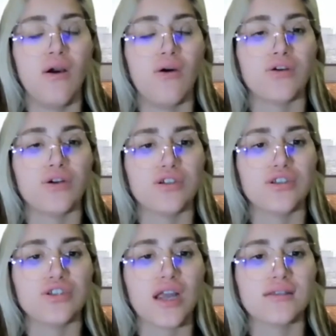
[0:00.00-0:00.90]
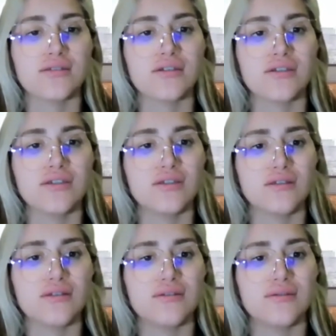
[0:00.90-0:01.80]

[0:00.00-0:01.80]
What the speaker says: or contractors?